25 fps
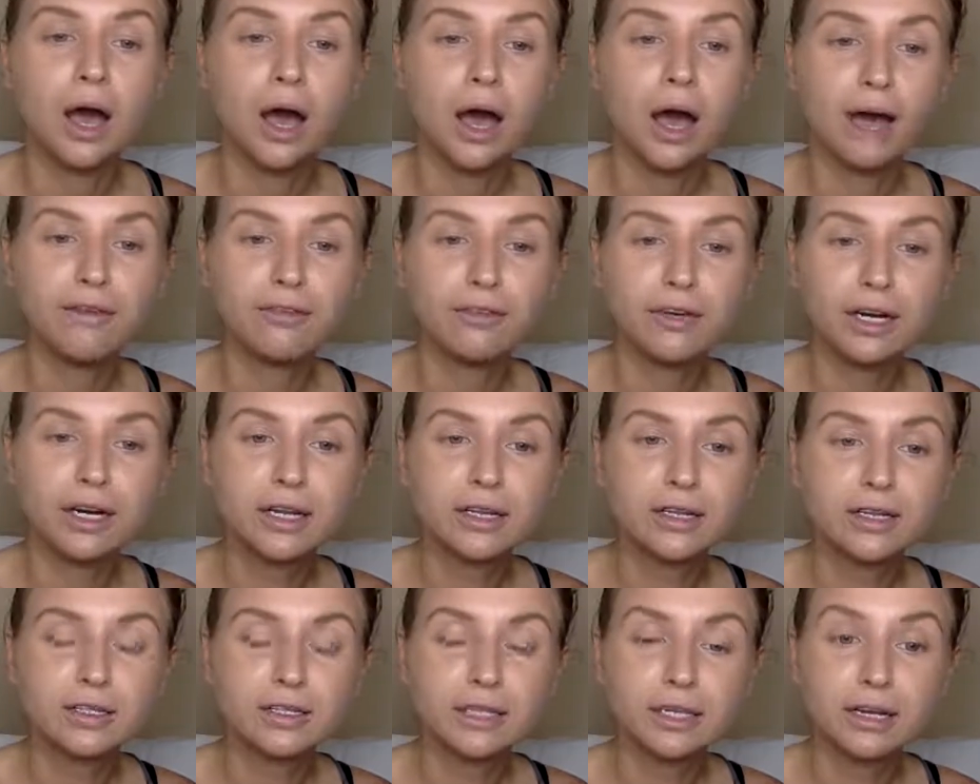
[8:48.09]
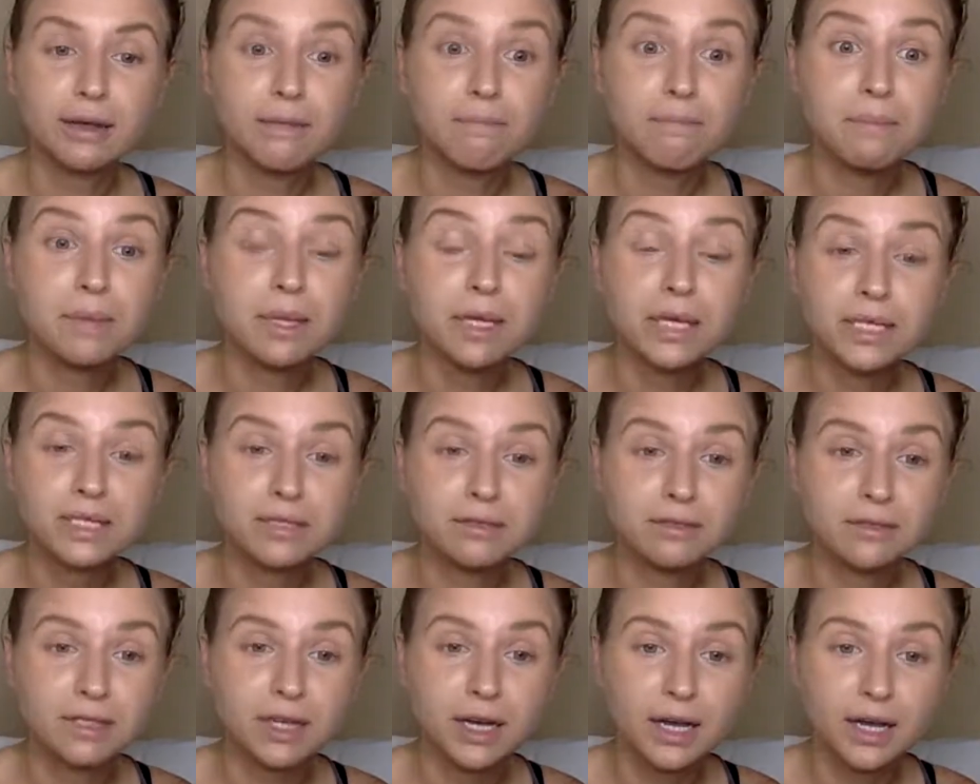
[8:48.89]
I've created this like a millions
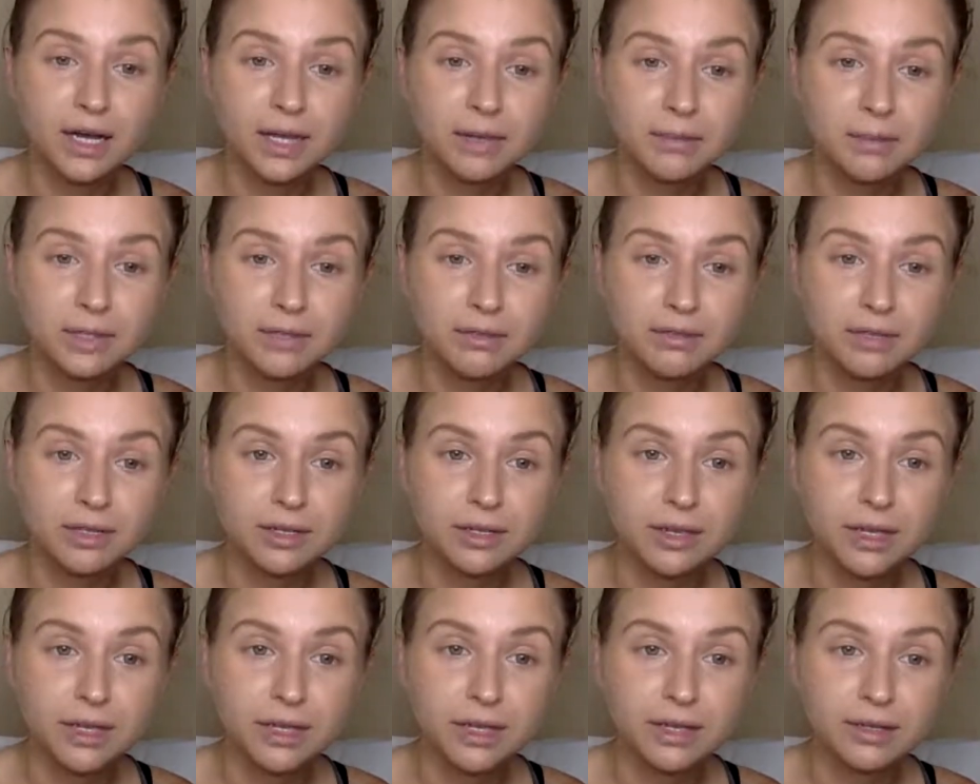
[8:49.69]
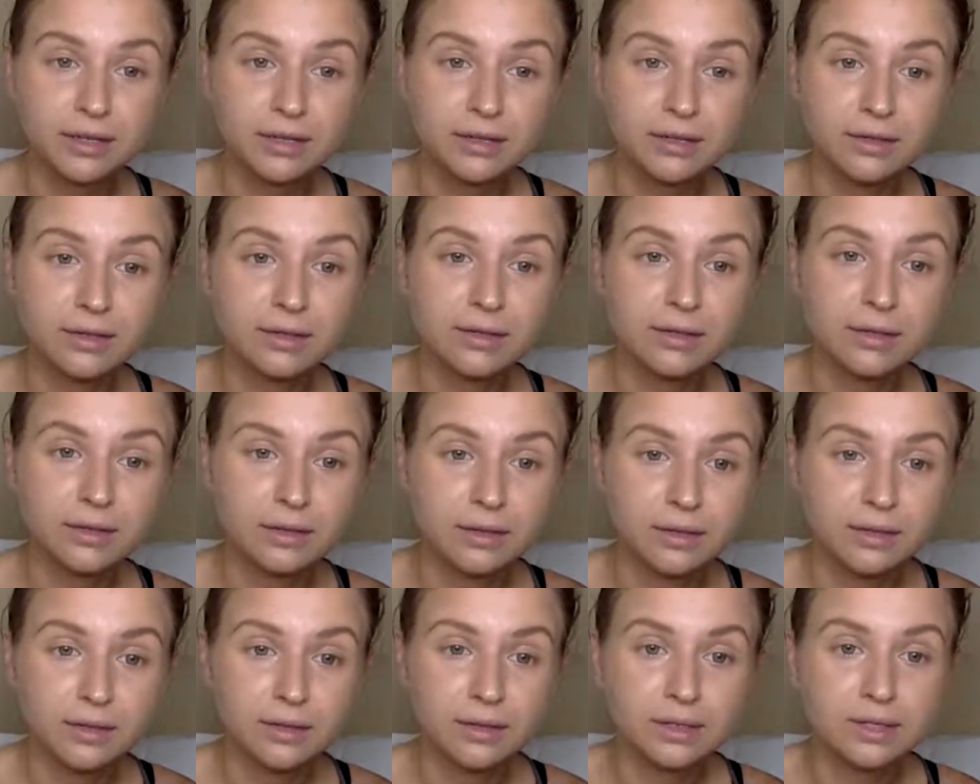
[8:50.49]
of times, I feel like.
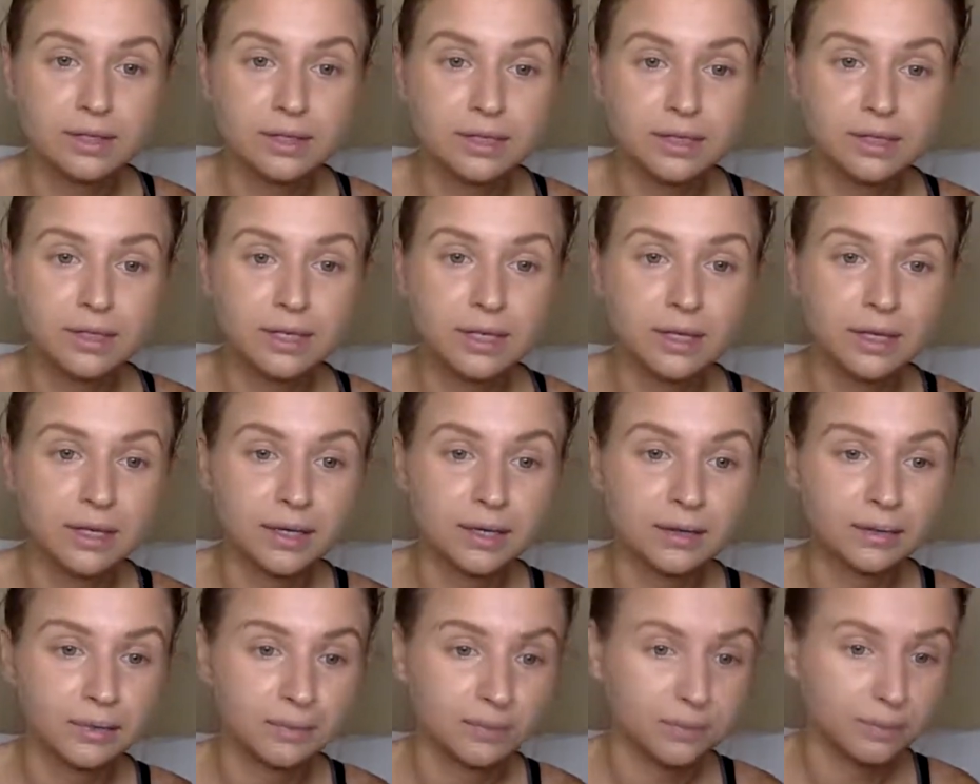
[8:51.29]
Let's see.